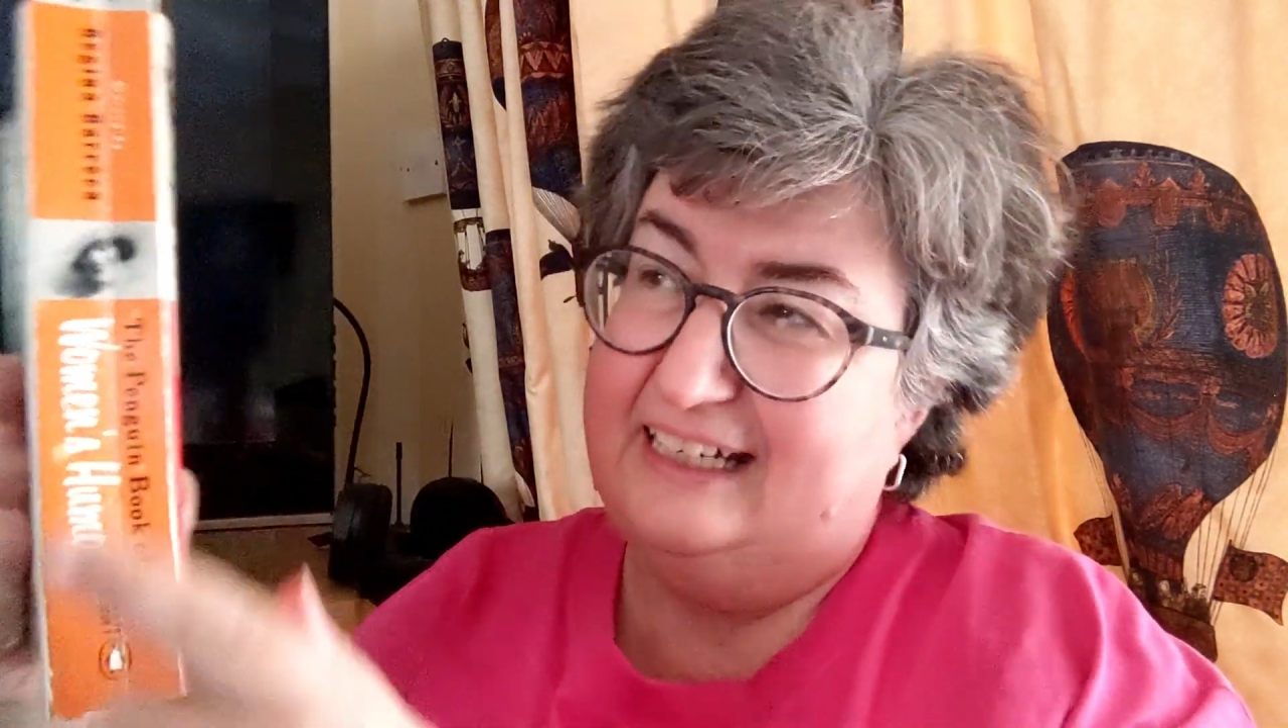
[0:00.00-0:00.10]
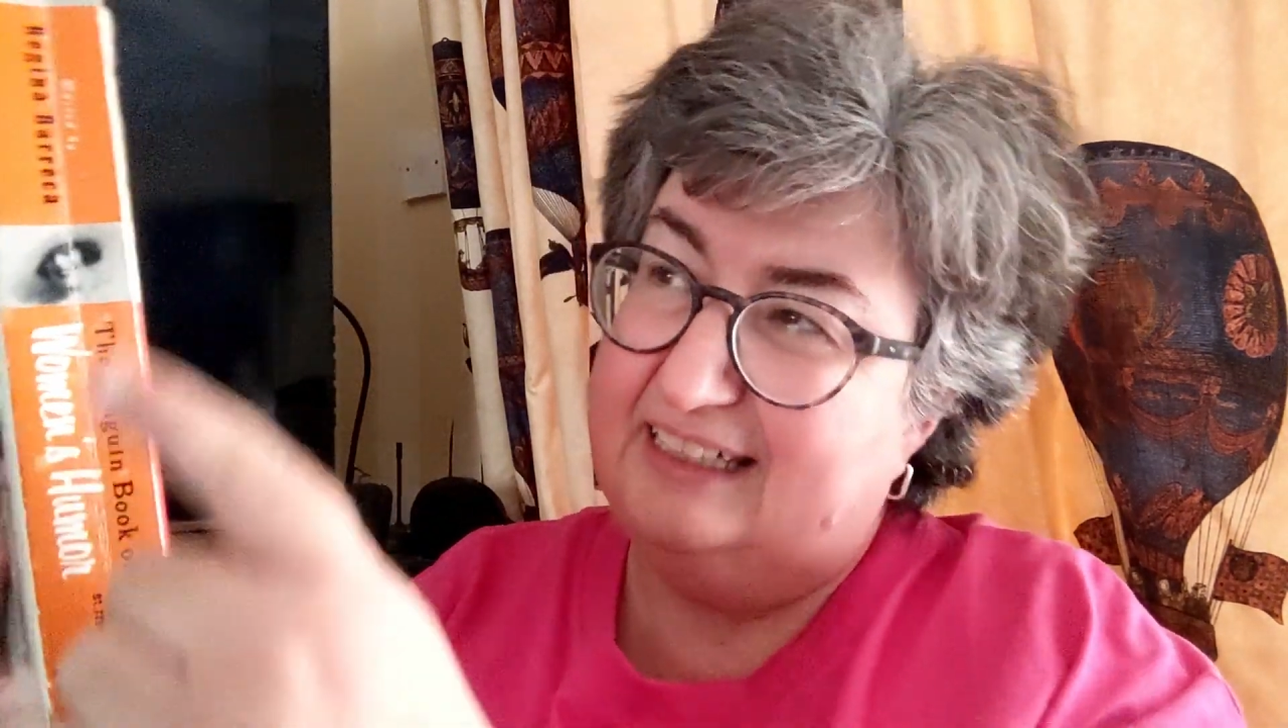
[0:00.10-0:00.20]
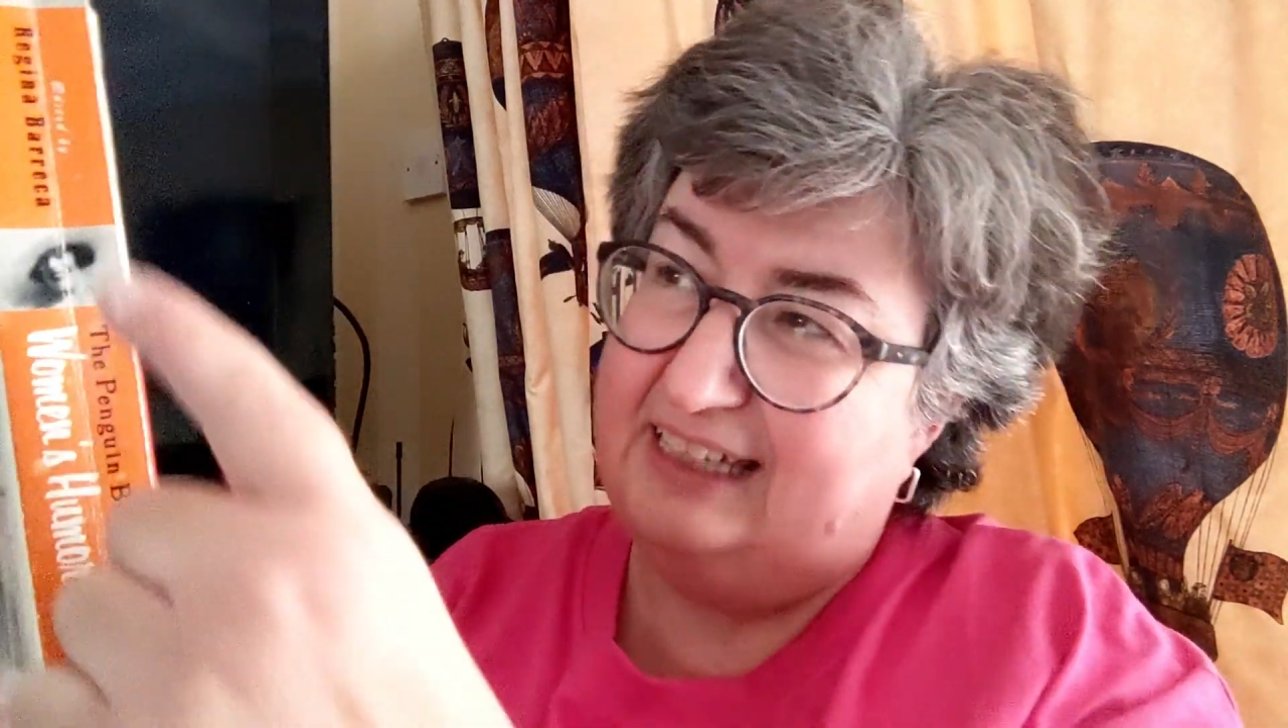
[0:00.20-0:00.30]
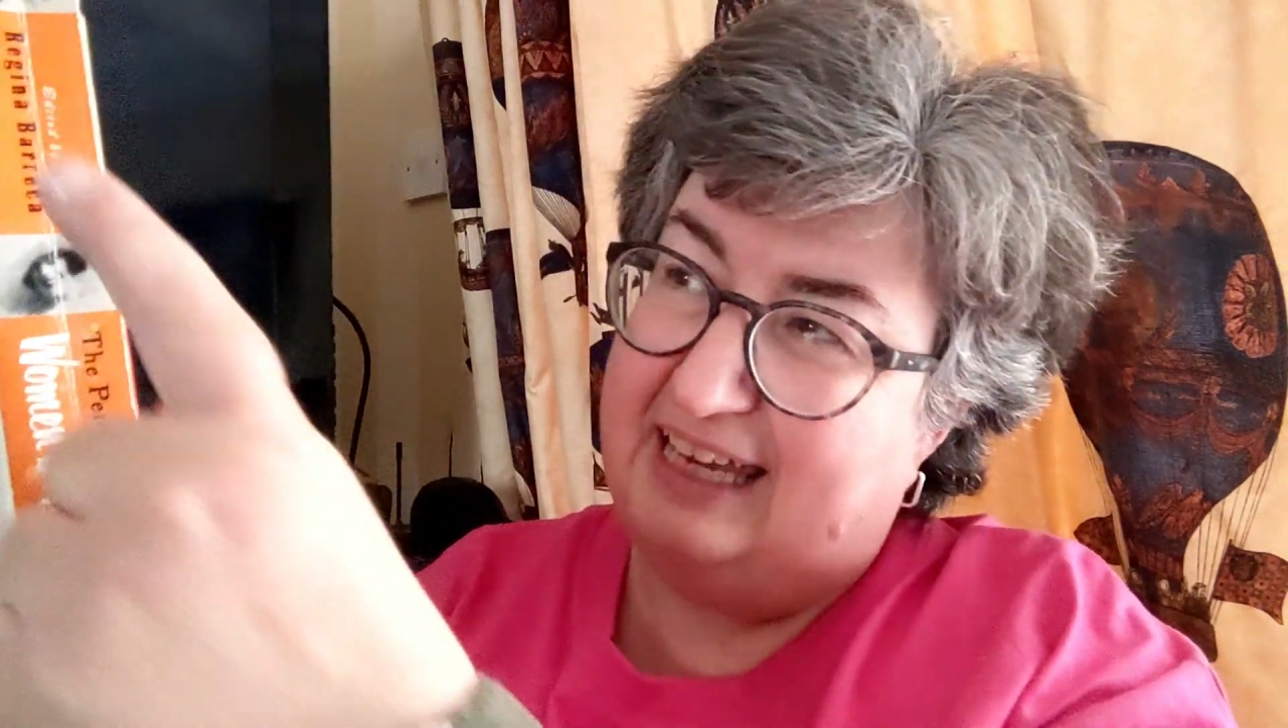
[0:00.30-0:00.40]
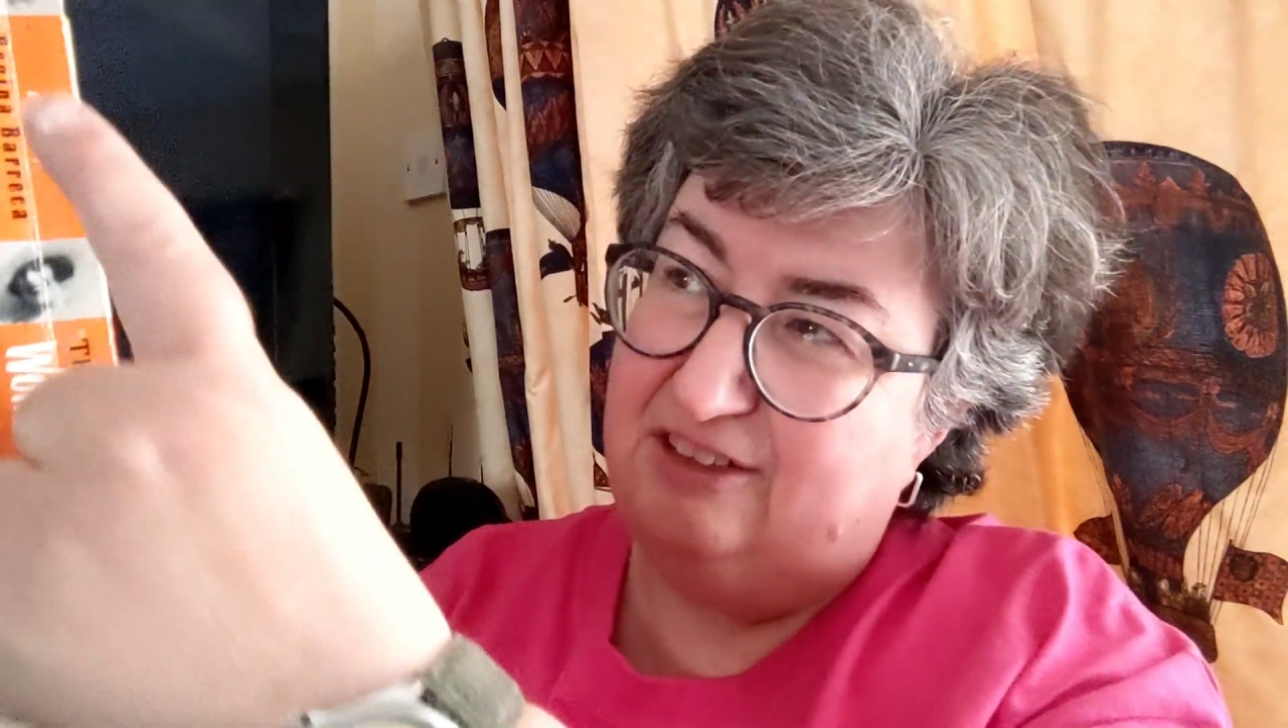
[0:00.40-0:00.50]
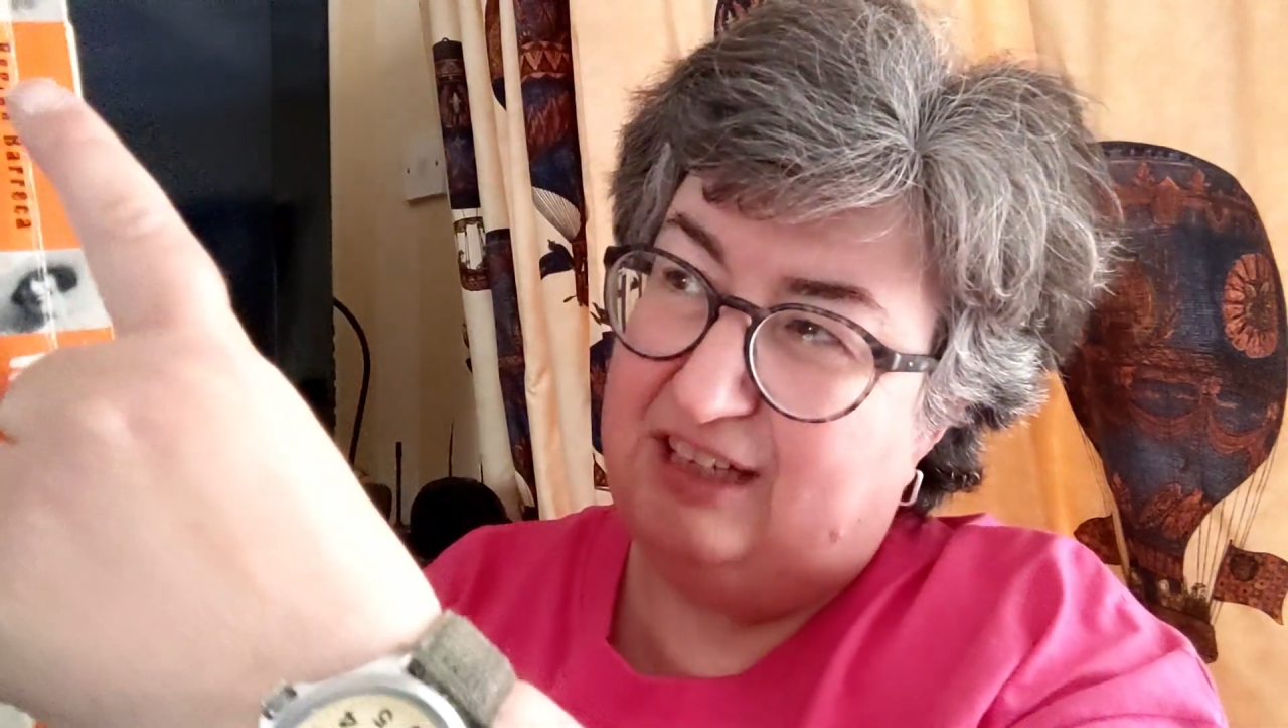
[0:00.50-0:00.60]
And again, you